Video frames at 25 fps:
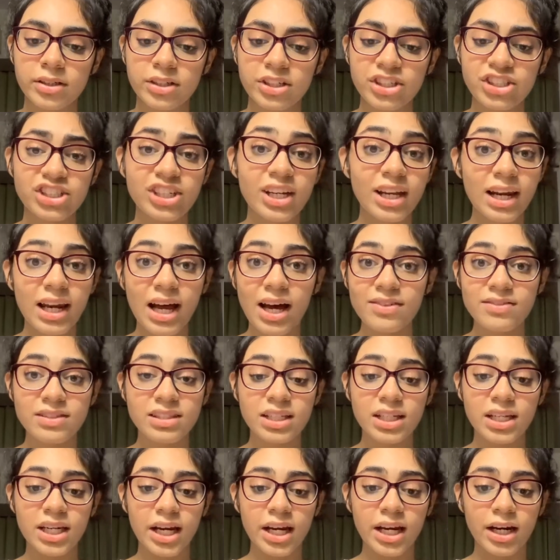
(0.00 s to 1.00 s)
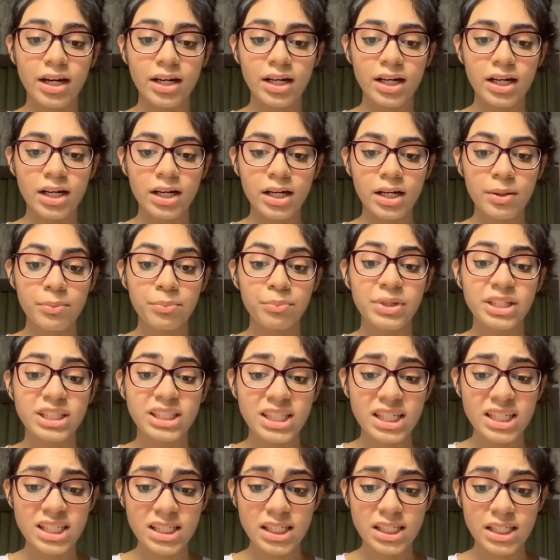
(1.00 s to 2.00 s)
She loves the rain, but
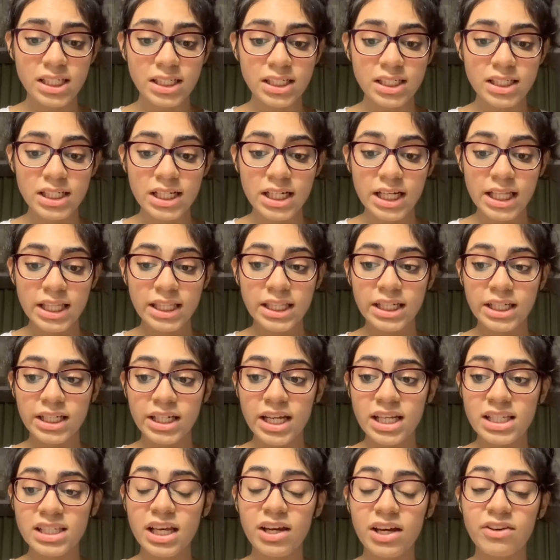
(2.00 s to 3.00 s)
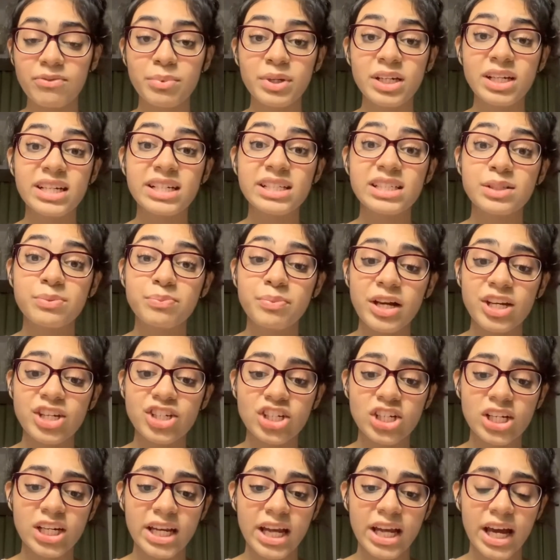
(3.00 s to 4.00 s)
this year the rains have been
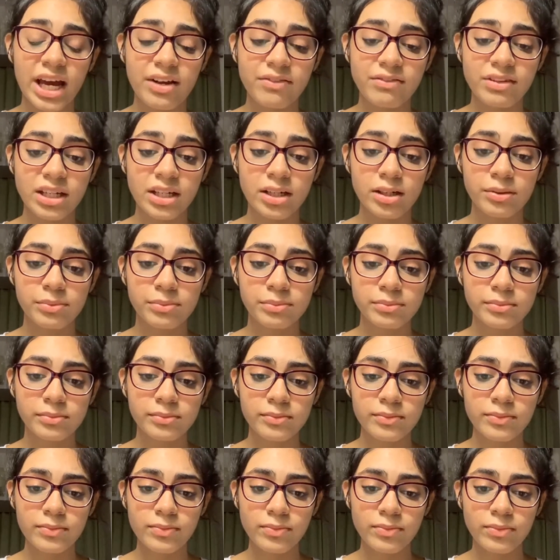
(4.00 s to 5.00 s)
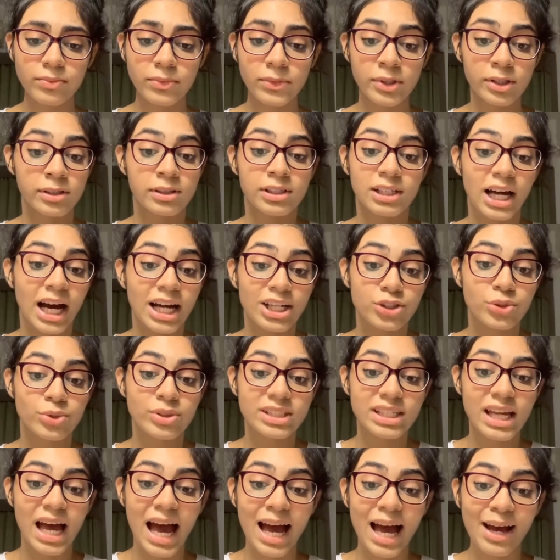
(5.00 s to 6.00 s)
especially heavy. Laju
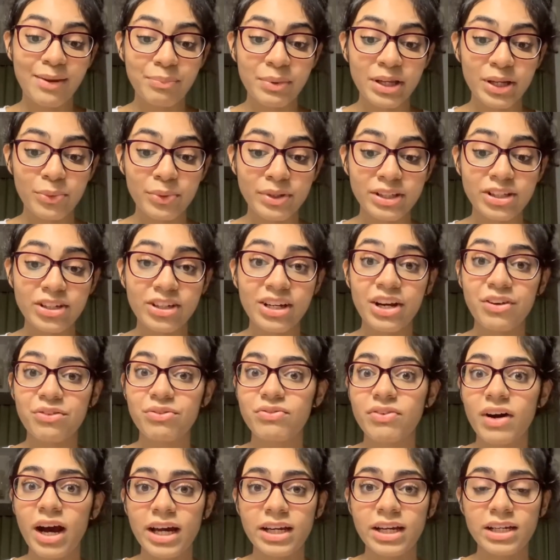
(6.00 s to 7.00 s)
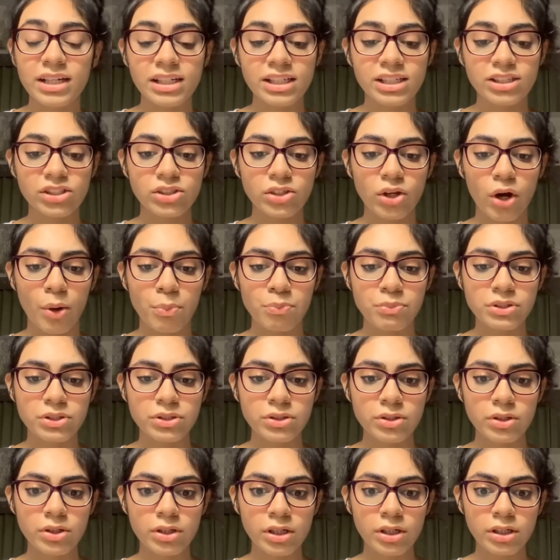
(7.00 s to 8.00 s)
is happy when the rain finally stops.
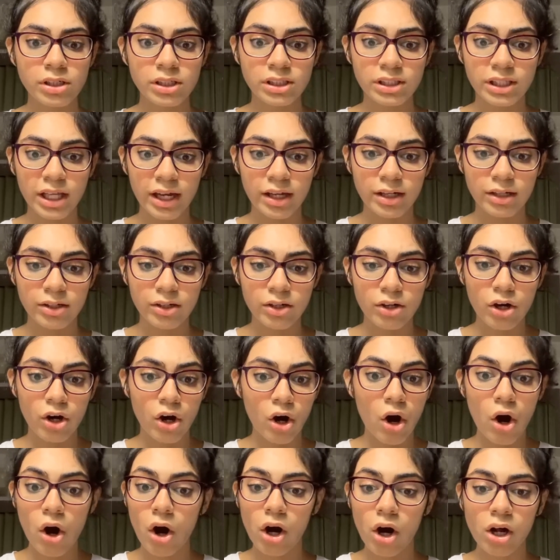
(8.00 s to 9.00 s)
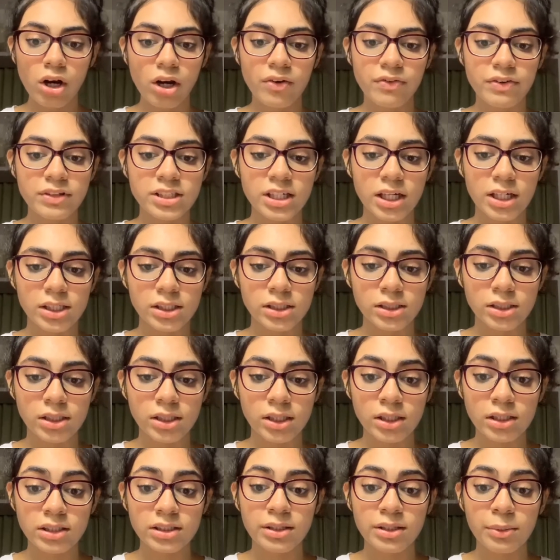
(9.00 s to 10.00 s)
Then, all of a sudden,
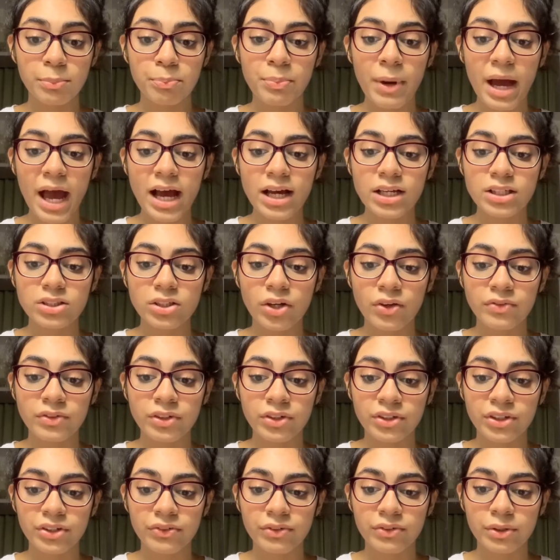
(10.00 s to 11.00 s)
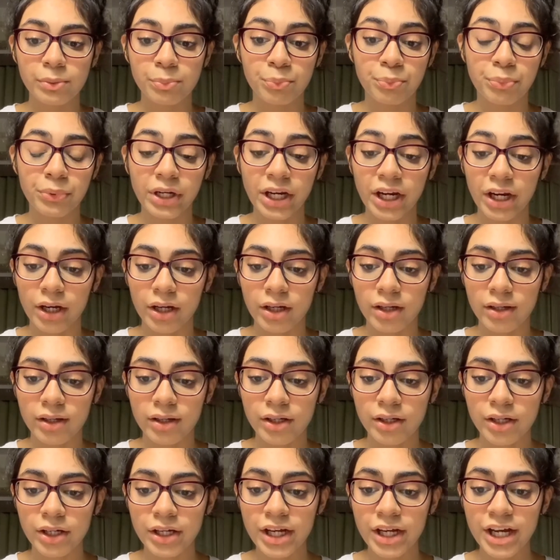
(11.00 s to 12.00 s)
the banks of the river break.
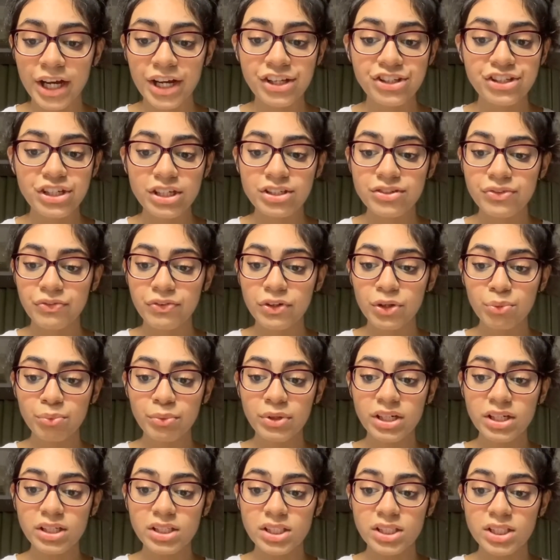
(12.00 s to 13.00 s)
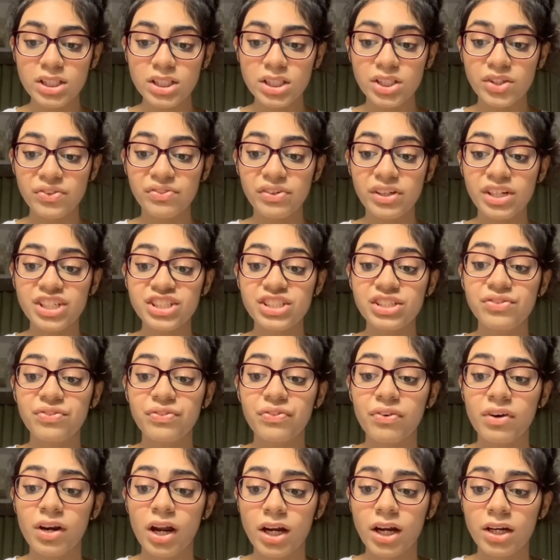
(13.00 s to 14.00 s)
In just a few minutes, the village is
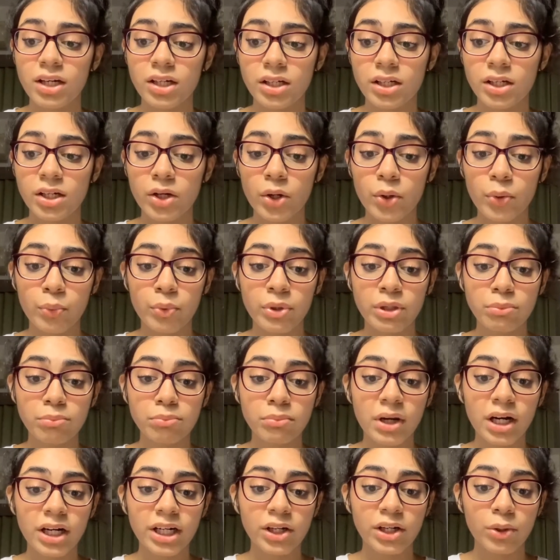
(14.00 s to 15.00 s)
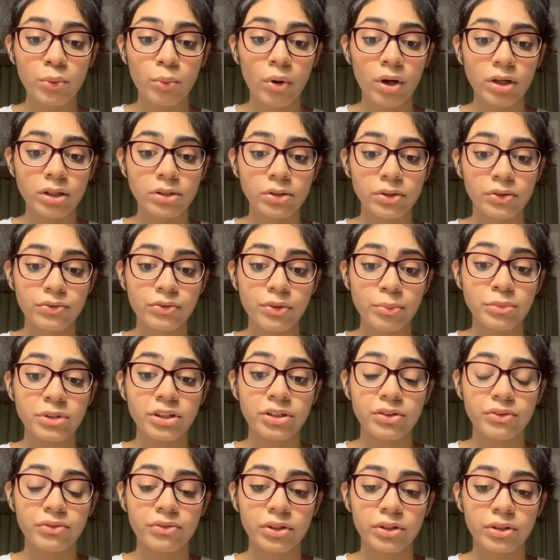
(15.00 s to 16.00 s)
flooded with muddy water from the
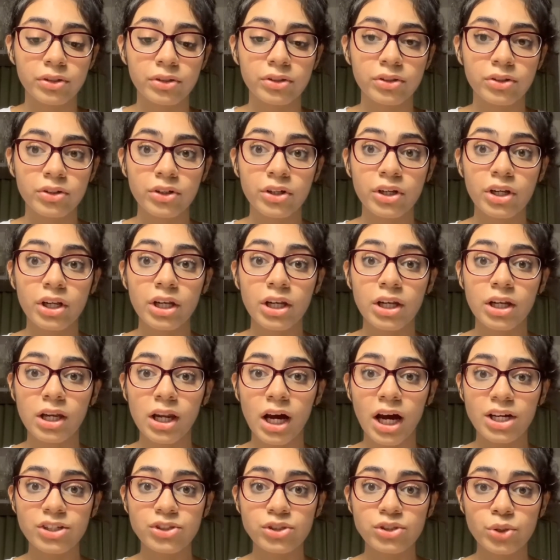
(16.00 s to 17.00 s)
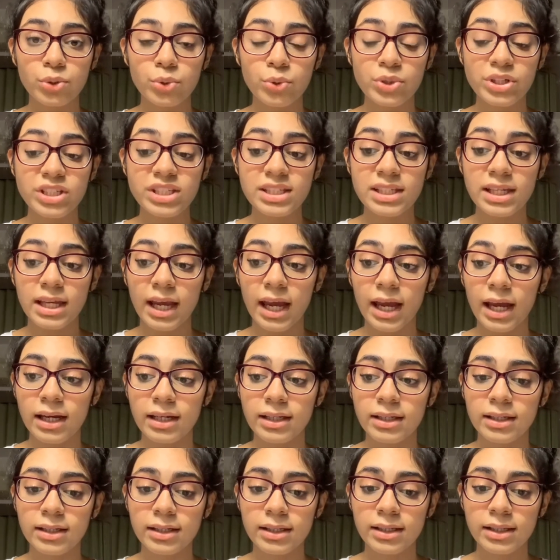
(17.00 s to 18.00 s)
river. Laju is
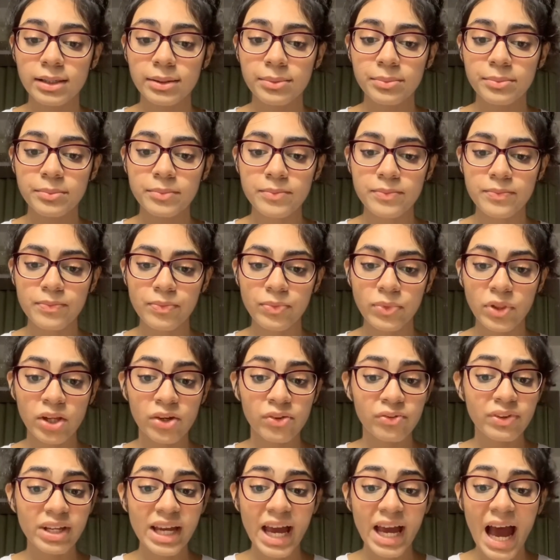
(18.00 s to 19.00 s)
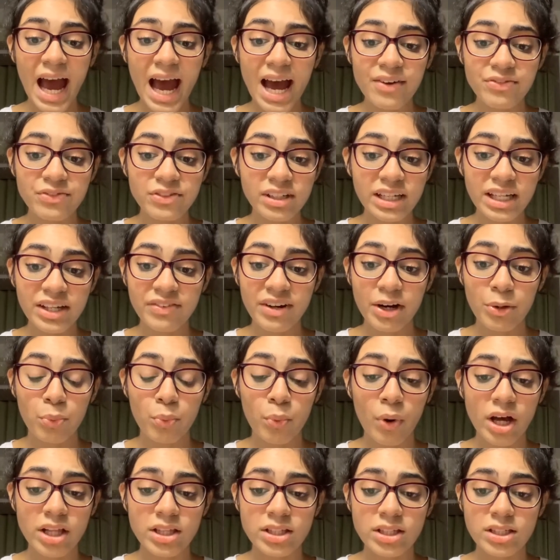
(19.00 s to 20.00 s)
scared. We have to leave at
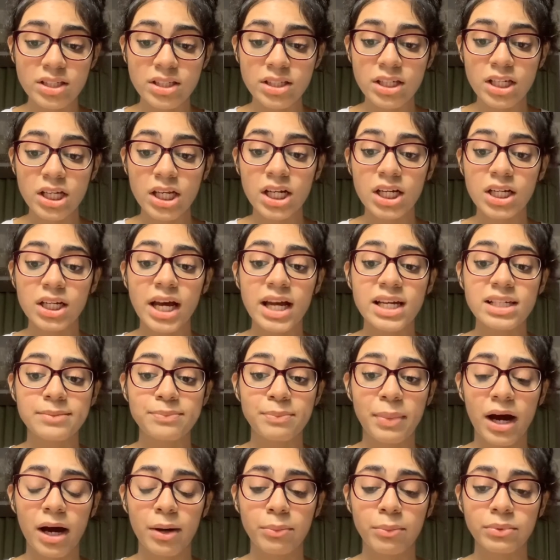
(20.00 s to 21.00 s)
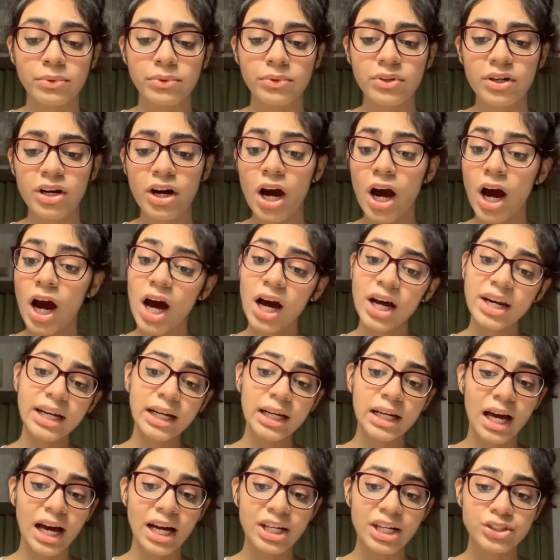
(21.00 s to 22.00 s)
once, cries Babu. Hurry,
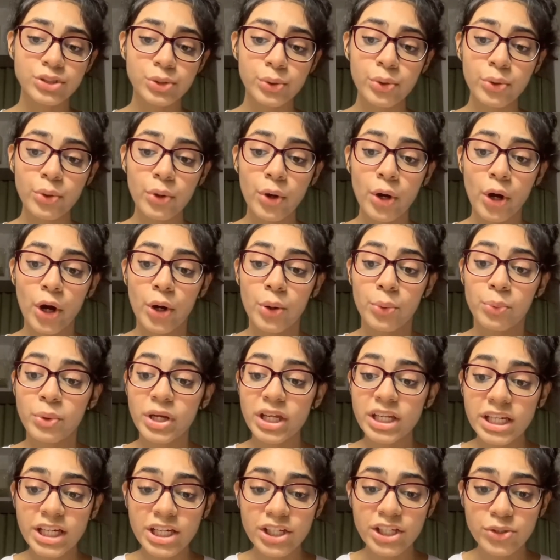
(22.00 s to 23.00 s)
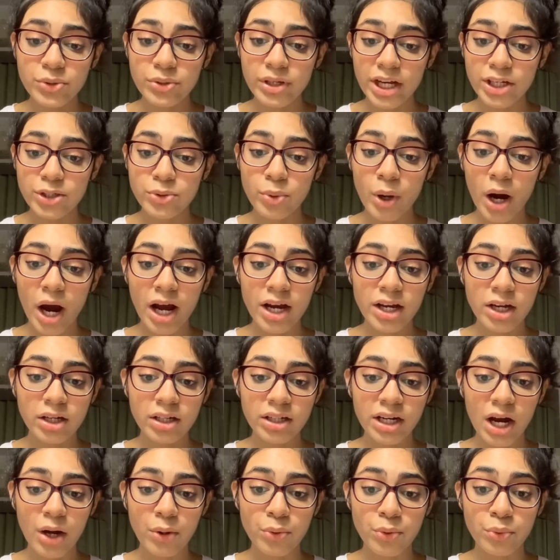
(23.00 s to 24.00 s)
Lajo. We need to get to higher
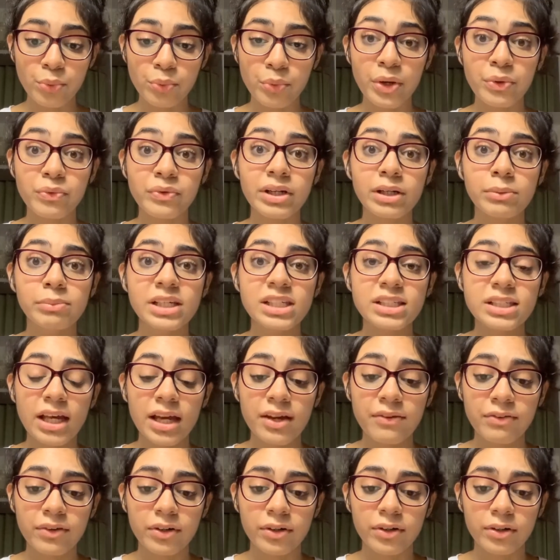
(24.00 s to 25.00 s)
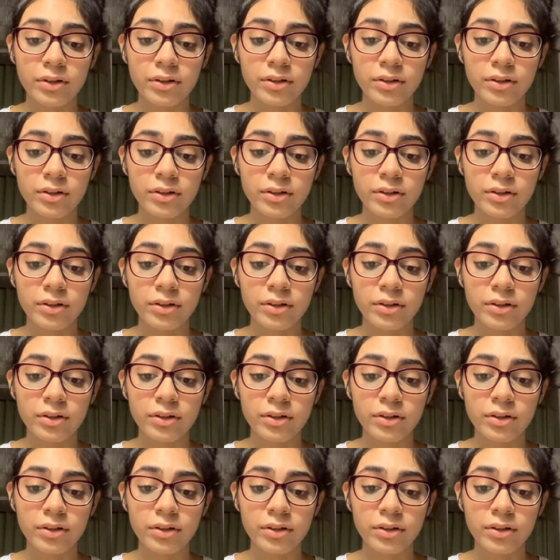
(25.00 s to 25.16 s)
ground where we'll be safer.